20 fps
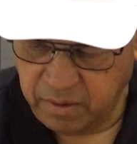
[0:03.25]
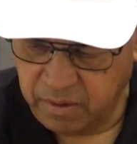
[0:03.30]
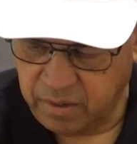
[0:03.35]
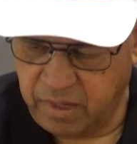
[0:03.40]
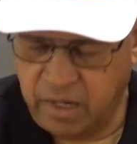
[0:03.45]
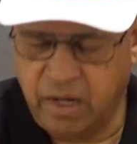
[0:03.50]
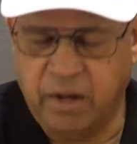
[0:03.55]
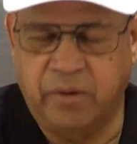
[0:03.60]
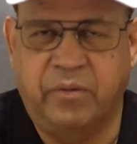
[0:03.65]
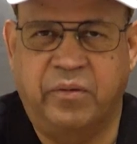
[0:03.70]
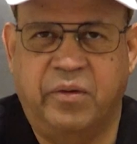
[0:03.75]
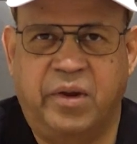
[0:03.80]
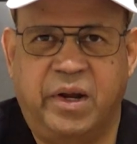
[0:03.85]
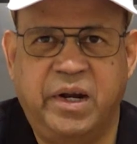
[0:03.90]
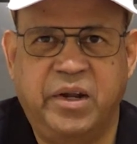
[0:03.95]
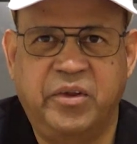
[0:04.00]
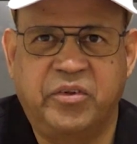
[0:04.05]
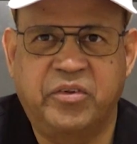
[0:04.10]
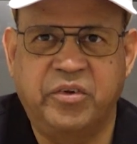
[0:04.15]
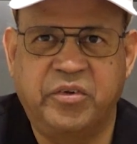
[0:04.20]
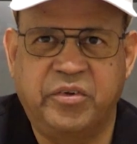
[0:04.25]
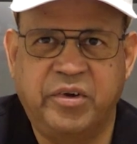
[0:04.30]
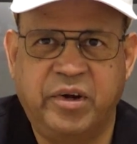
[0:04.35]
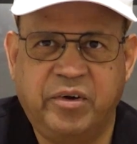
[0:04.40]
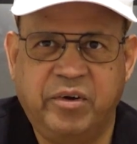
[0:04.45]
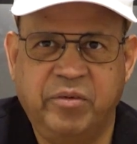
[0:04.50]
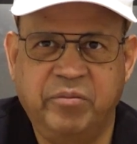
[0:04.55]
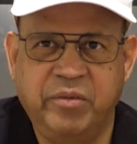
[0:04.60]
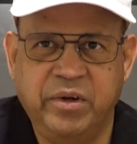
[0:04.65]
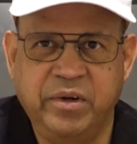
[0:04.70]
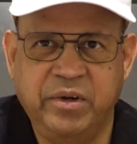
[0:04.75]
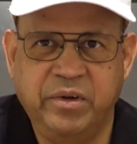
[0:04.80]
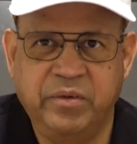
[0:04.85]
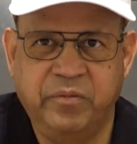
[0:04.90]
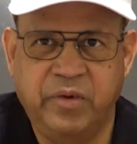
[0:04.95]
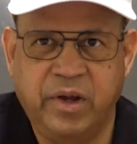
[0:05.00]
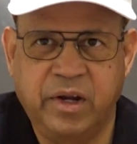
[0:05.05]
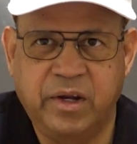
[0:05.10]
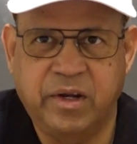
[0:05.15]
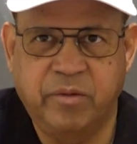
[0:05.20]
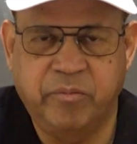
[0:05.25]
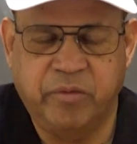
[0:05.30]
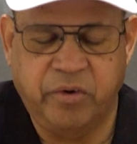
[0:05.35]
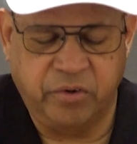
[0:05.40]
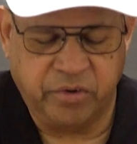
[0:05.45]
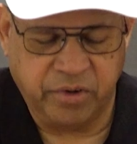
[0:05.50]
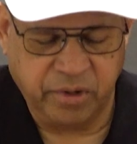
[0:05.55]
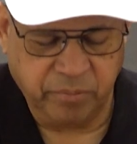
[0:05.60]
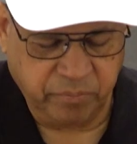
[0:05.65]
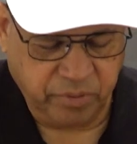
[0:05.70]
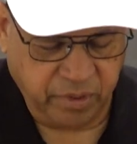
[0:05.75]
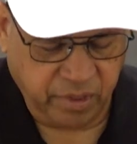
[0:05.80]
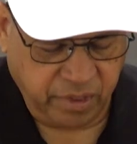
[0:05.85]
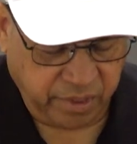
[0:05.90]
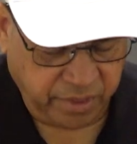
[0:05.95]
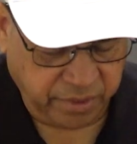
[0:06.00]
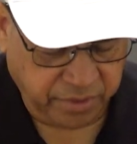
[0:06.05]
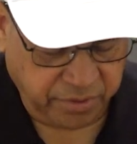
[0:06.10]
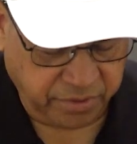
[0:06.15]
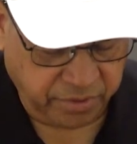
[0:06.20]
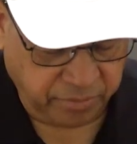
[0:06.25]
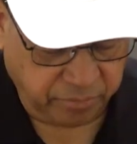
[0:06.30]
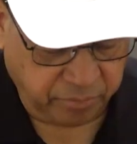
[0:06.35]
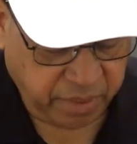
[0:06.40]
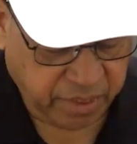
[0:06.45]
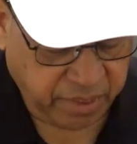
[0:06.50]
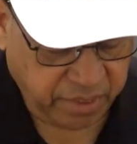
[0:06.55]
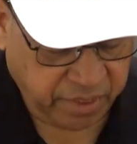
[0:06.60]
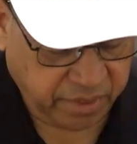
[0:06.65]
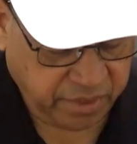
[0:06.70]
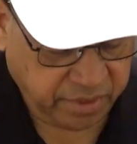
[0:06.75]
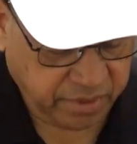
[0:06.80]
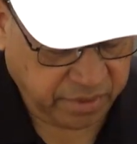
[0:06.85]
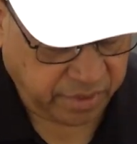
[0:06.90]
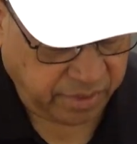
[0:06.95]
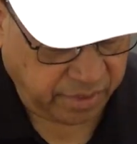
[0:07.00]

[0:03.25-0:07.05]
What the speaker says: Hello, ladies and gentlemen. Welcome to Triple N Media.